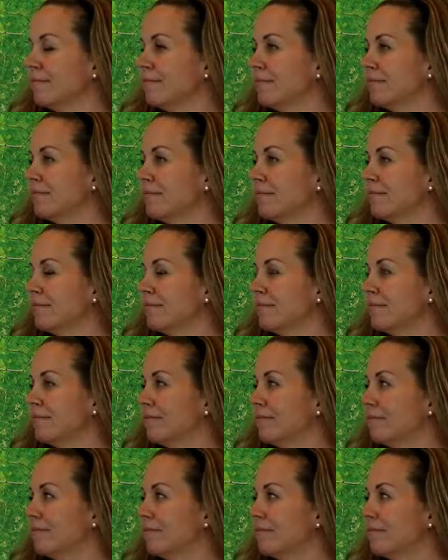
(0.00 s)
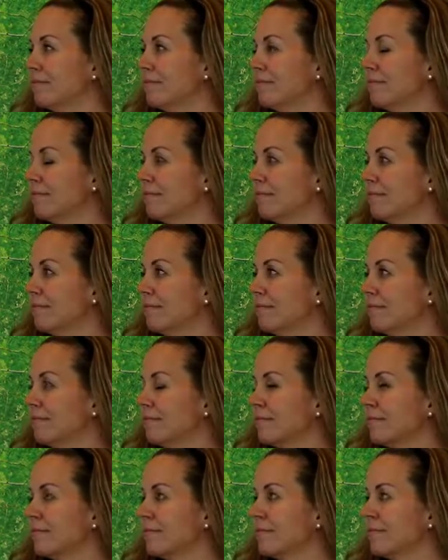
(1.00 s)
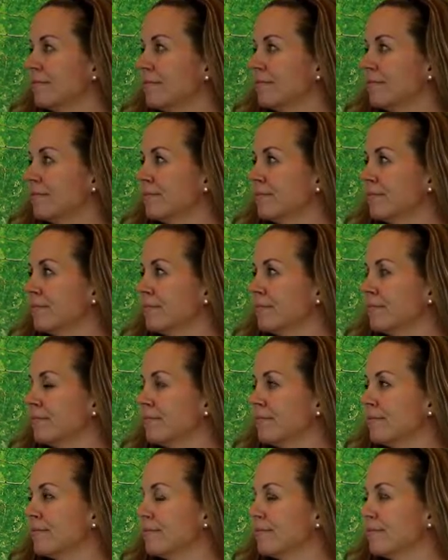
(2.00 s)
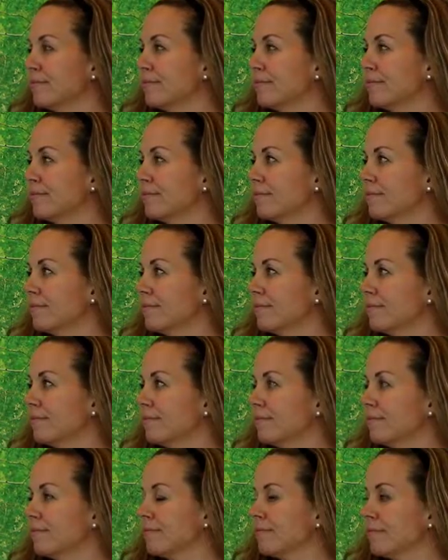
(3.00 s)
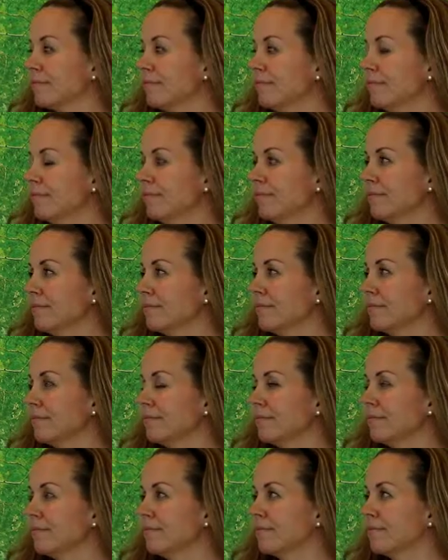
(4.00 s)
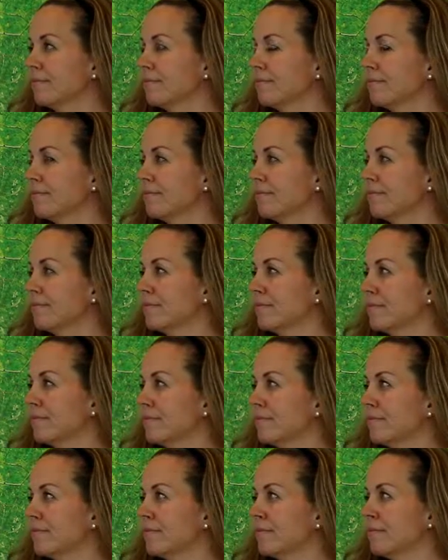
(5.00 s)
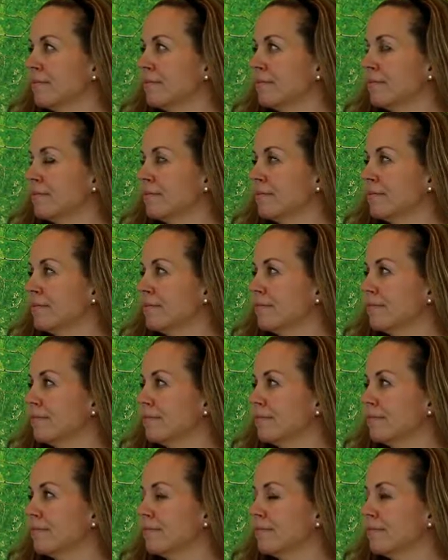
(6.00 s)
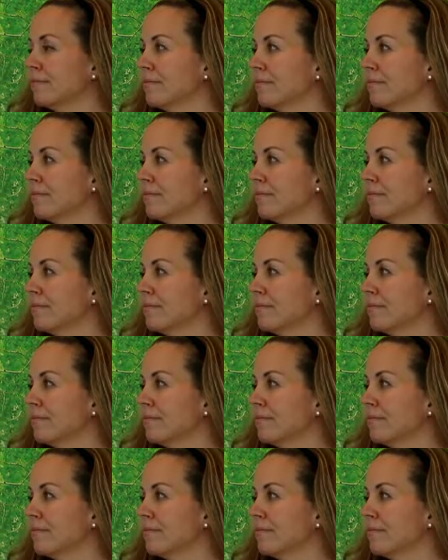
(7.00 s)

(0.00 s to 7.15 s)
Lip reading: [no speech]